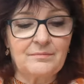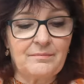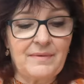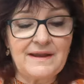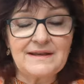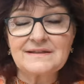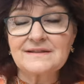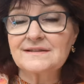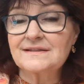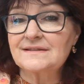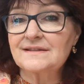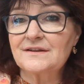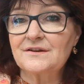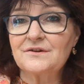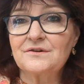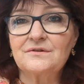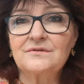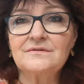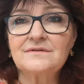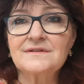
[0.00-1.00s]
Better
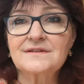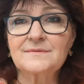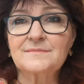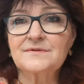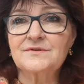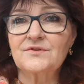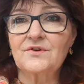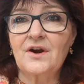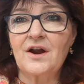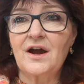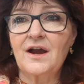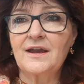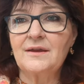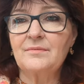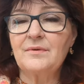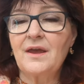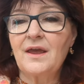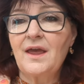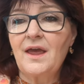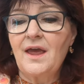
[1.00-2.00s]
still, subscribe.